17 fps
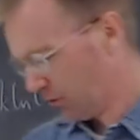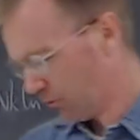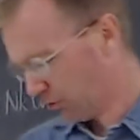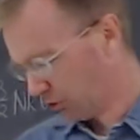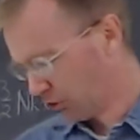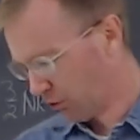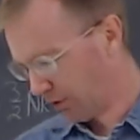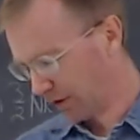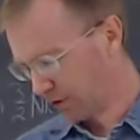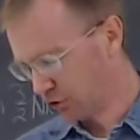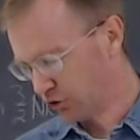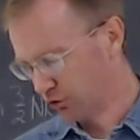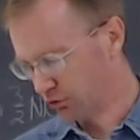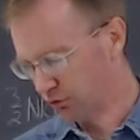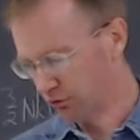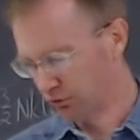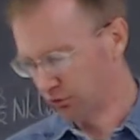we're going
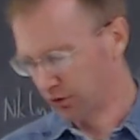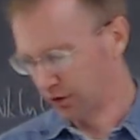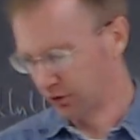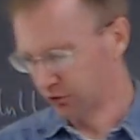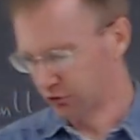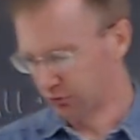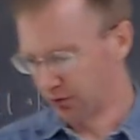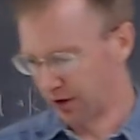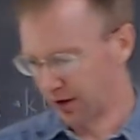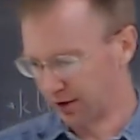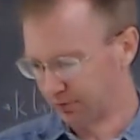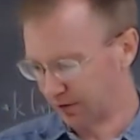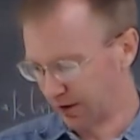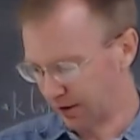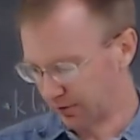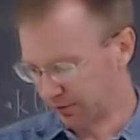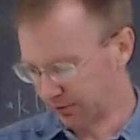to derive
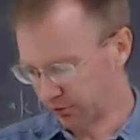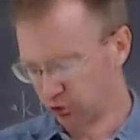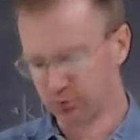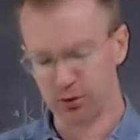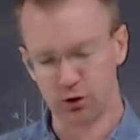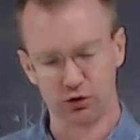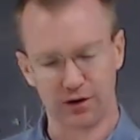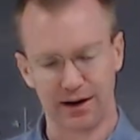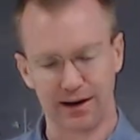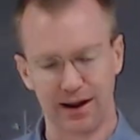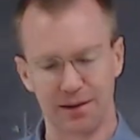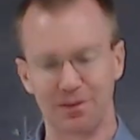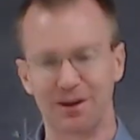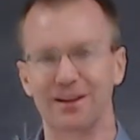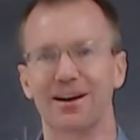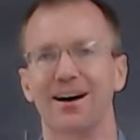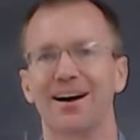a
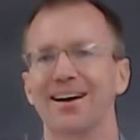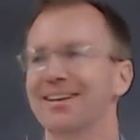thermodynamic